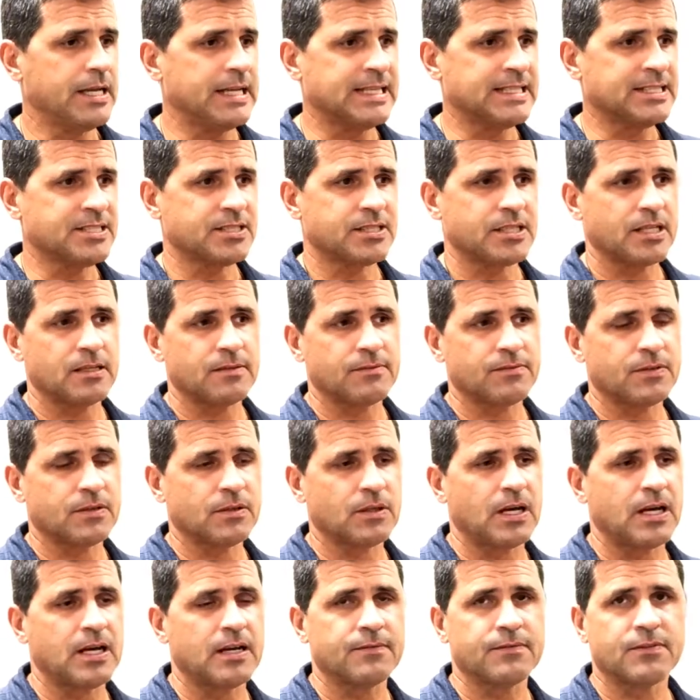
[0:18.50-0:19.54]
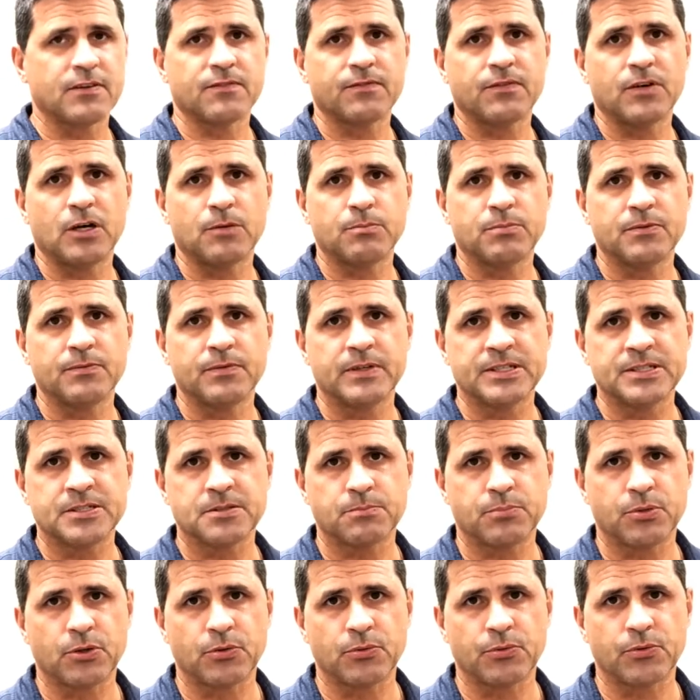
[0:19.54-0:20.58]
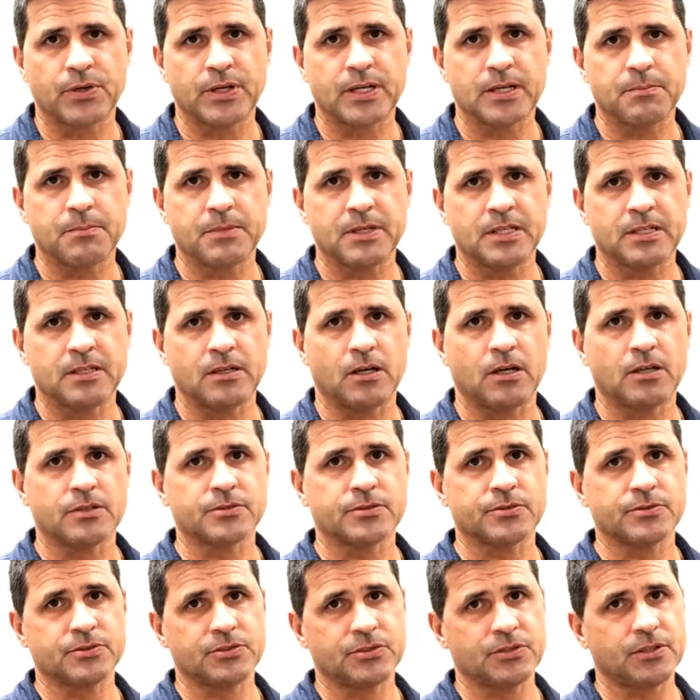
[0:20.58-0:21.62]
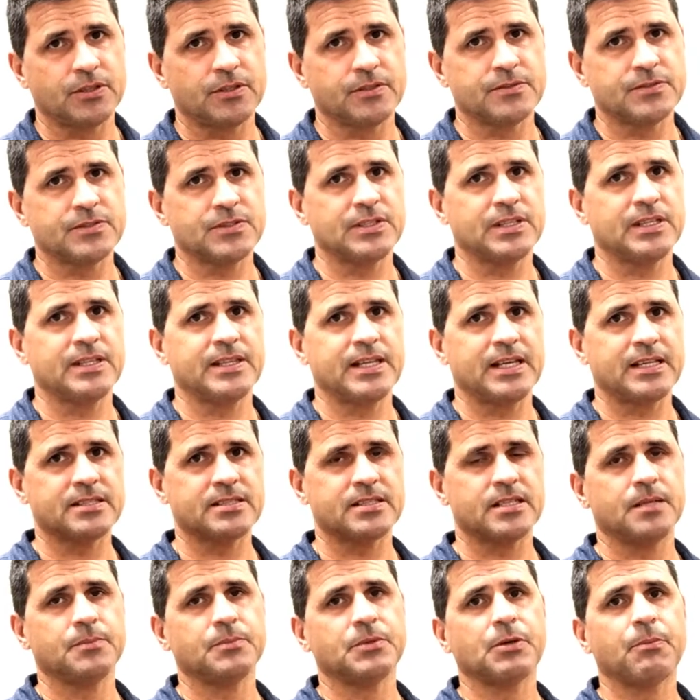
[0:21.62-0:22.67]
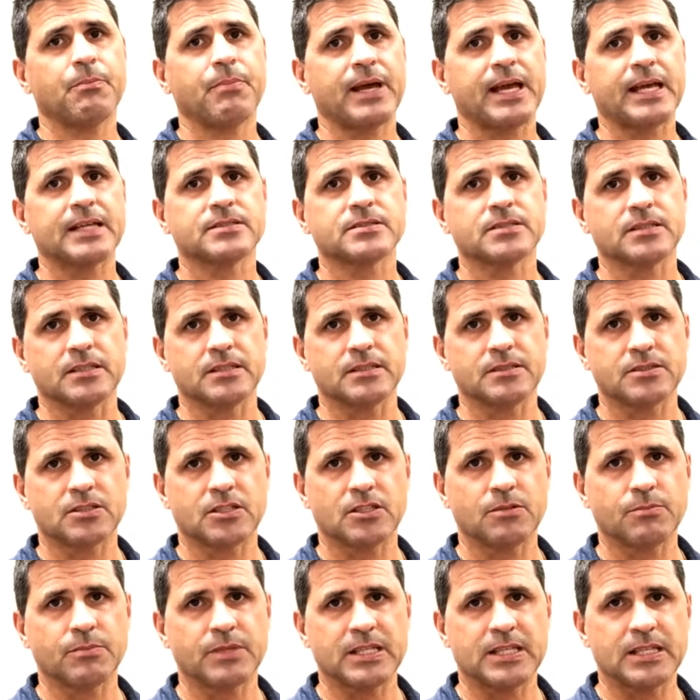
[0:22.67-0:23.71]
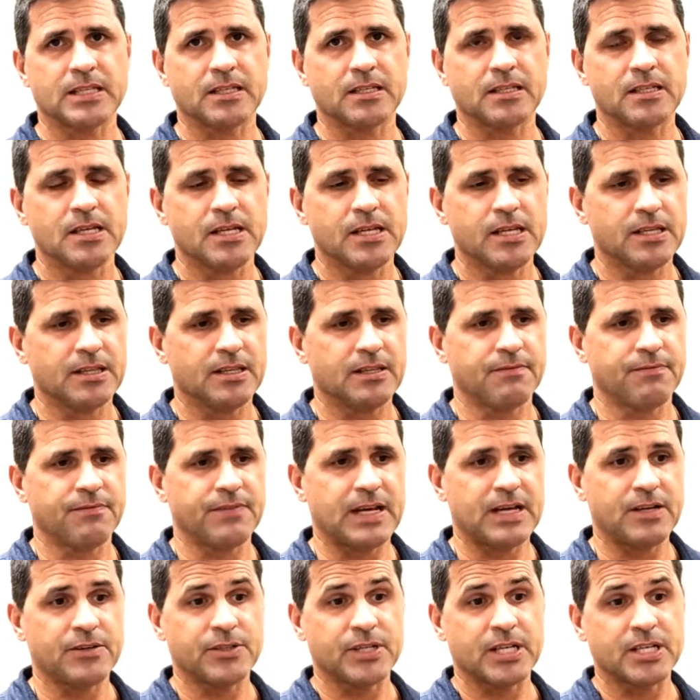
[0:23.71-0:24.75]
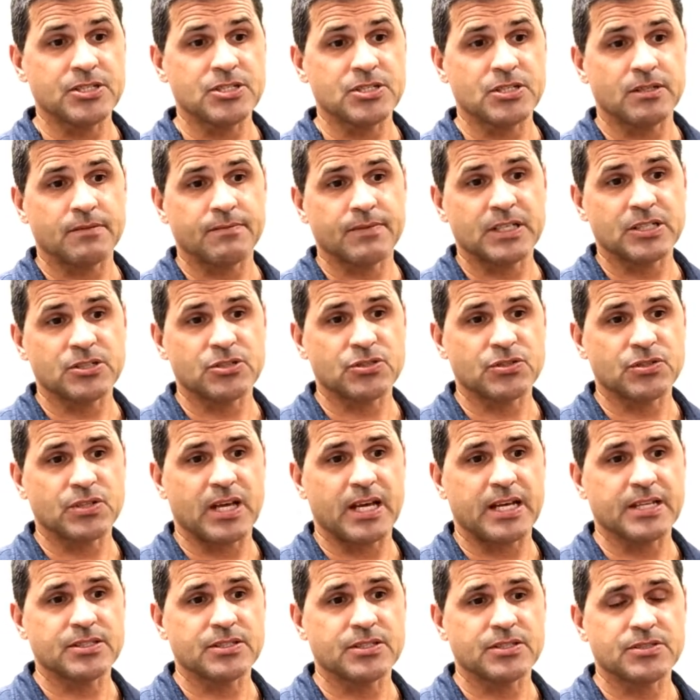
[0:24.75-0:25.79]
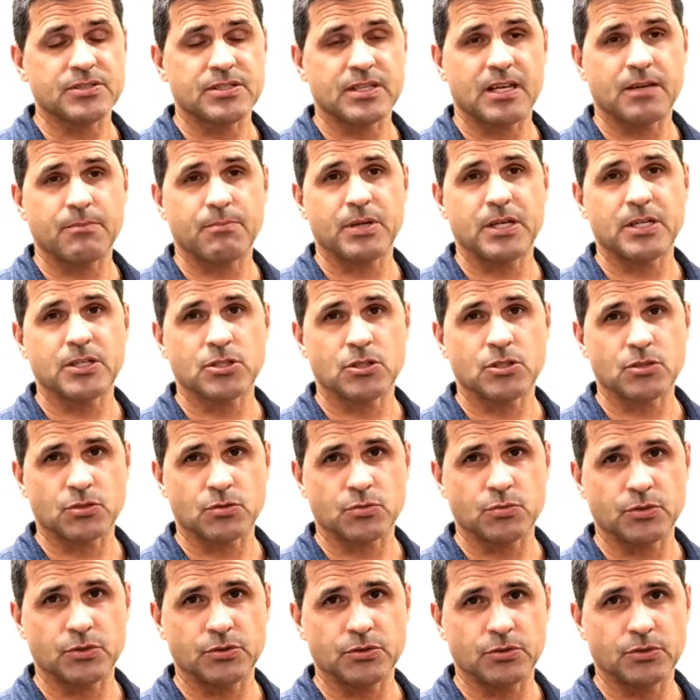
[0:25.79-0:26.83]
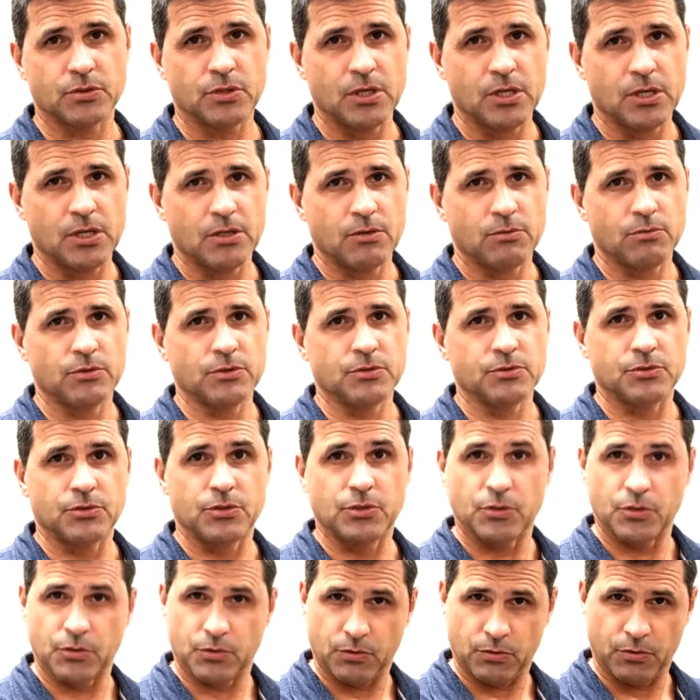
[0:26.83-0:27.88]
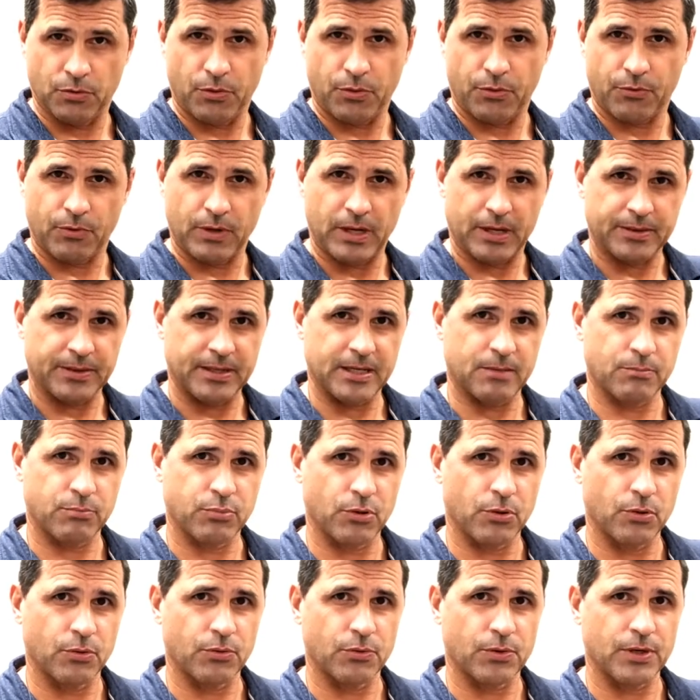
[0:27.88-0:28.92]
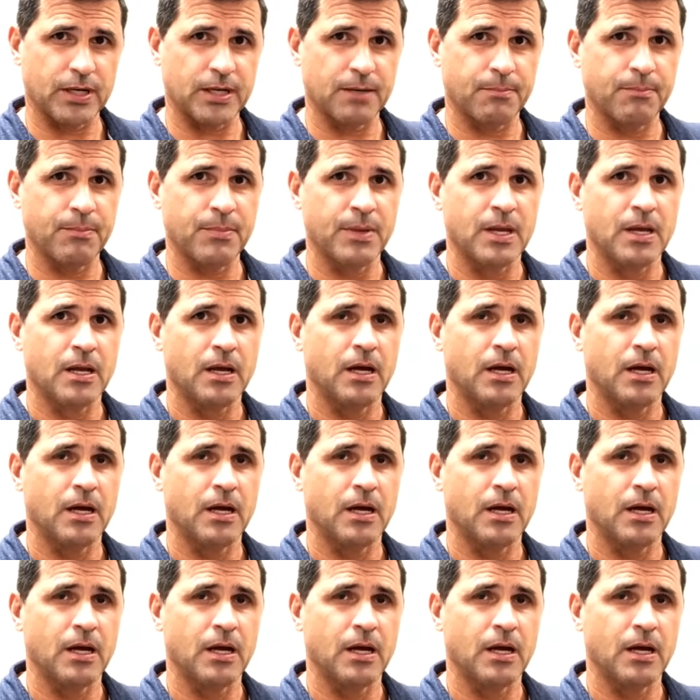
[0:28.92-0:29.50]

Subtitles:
In Steady for Life, our fall prevention program, it also serves in that same capacity. It's going to be the foundation of exercises that patients will do throughout that program.